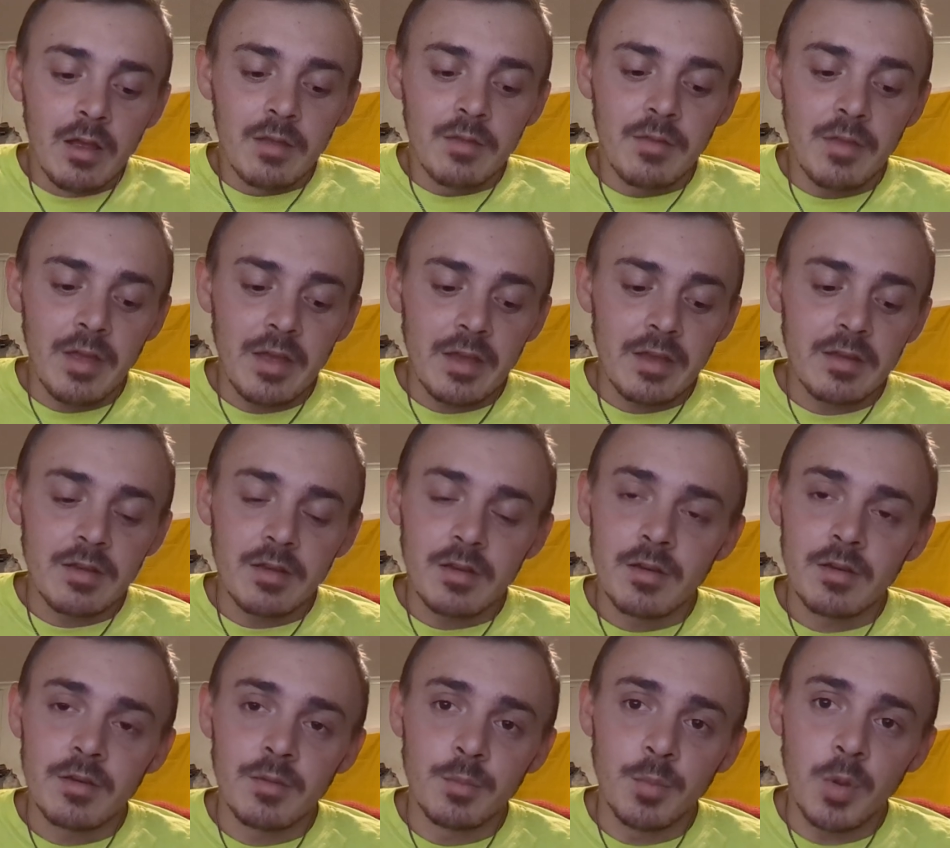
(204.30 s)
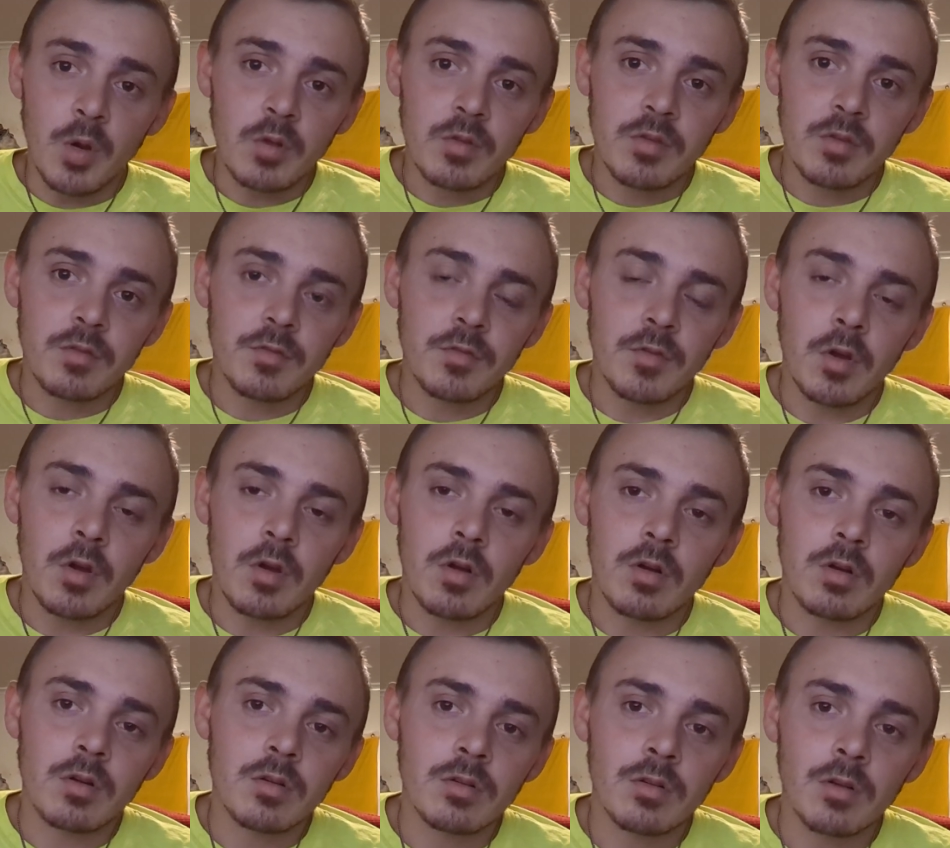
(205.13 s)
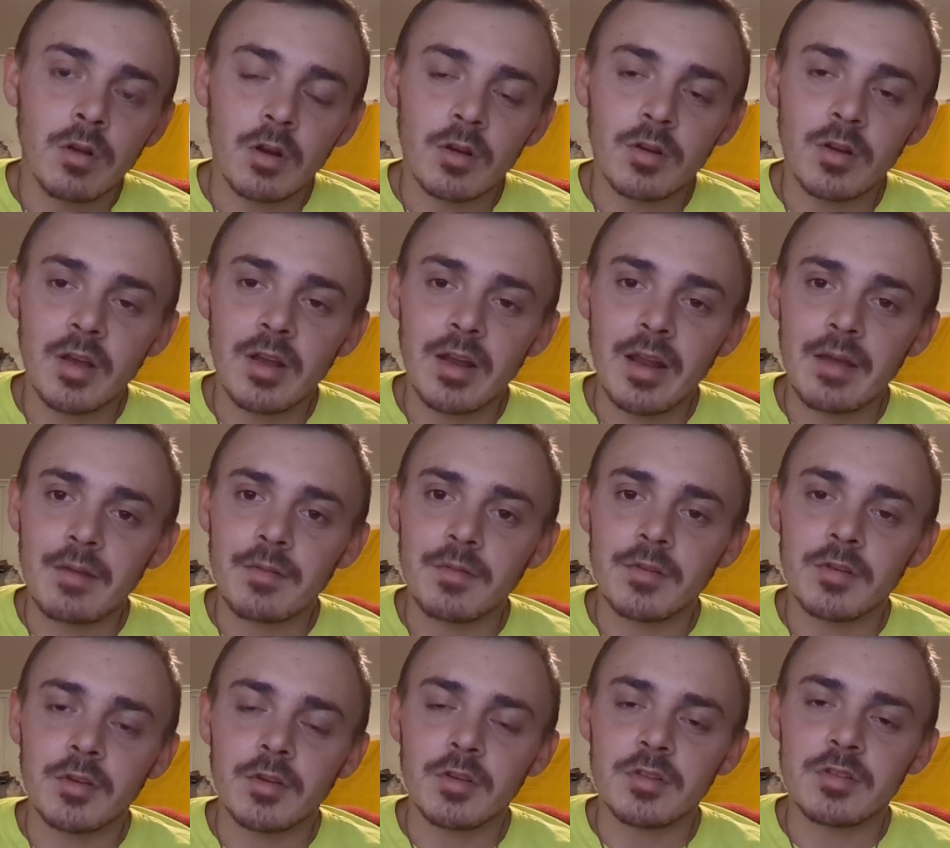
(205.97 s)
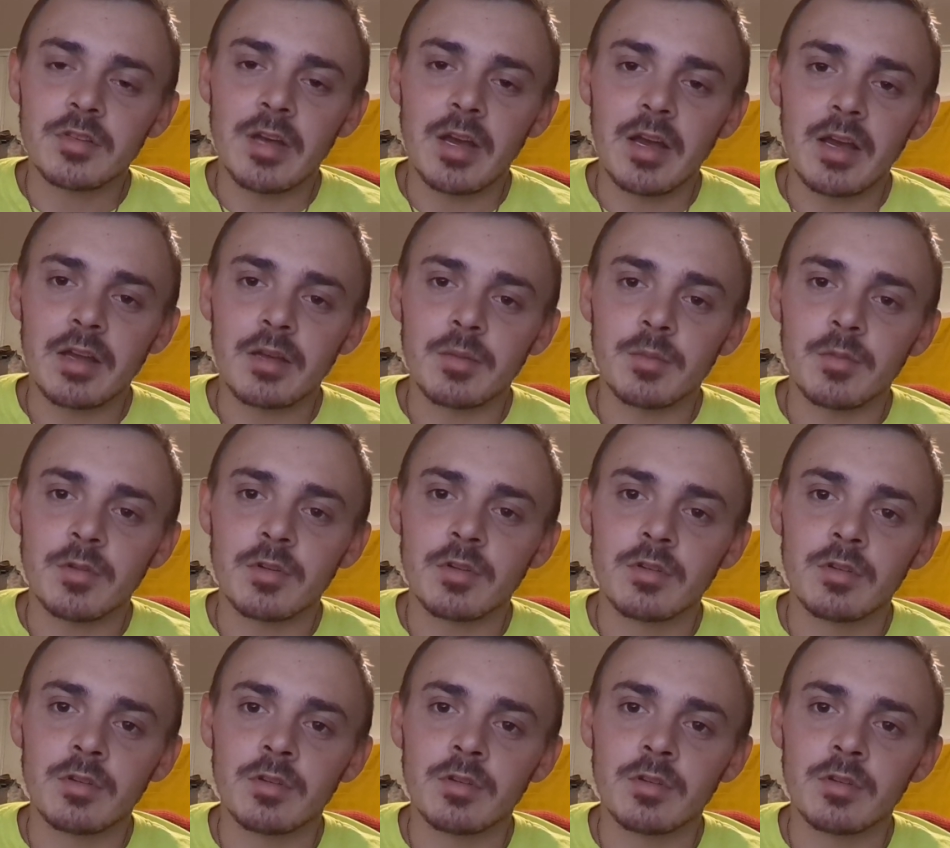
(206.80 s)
then both of y'all are not having a good time.